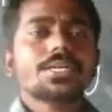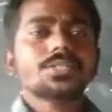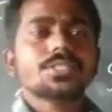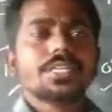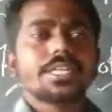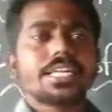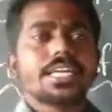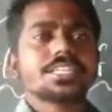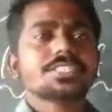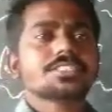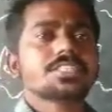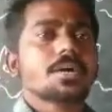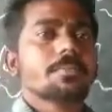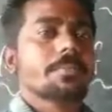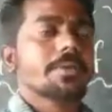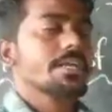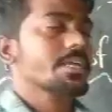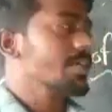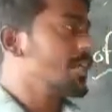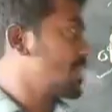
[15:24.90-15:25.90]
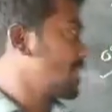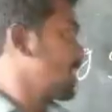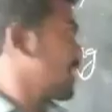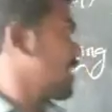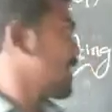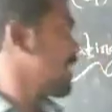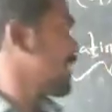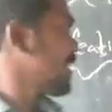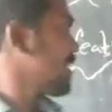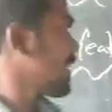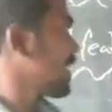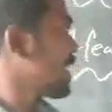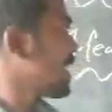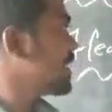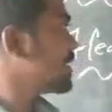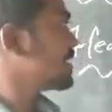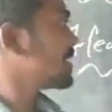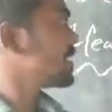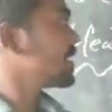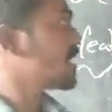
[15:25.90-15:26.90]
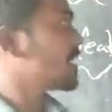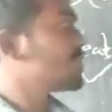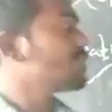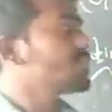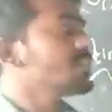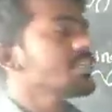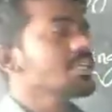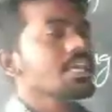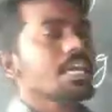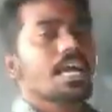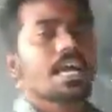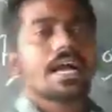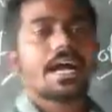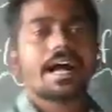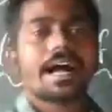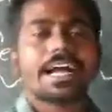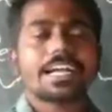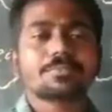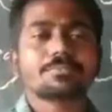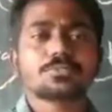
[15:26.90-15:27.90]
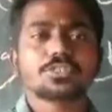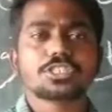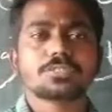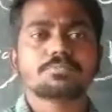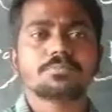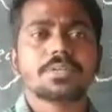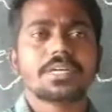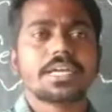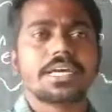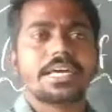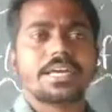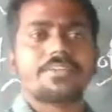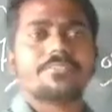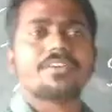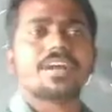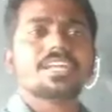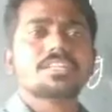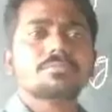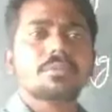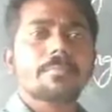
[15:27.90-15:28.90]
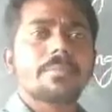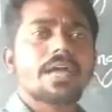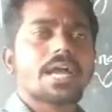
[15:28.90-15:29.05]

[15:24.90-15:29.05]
to the next topic, heating of the atmosphere. What do you mean by